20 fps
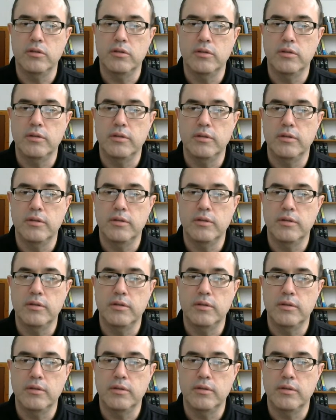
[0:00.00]

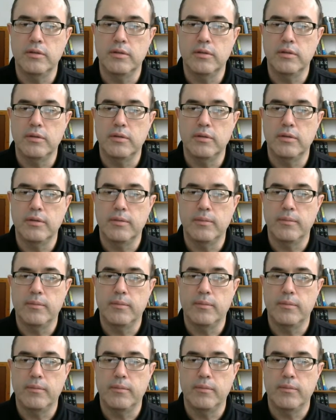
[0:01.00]

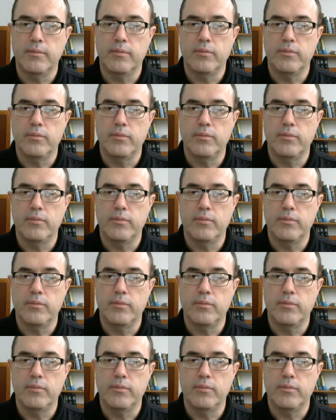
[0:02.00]
(no one is talking)